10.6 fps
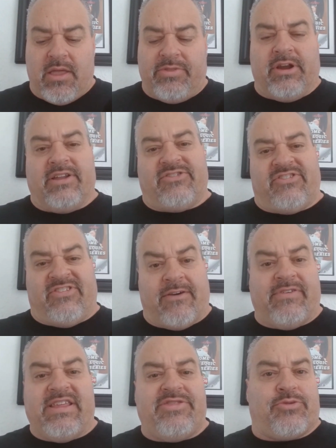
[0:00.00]
They're at
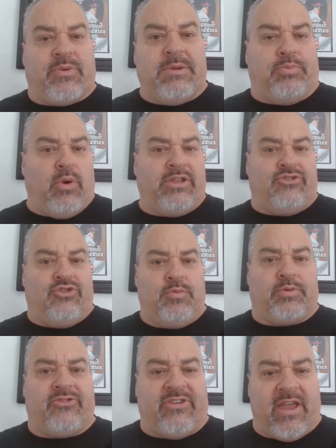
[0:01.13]

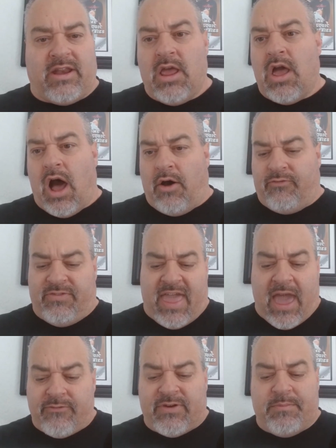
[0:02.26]
73.2% of
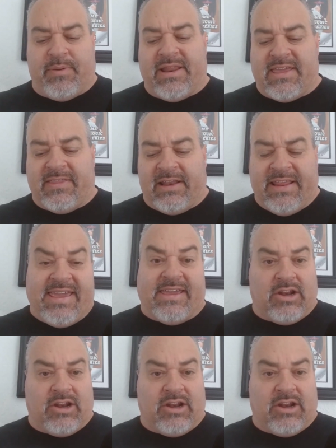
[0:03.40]
everybody in the league,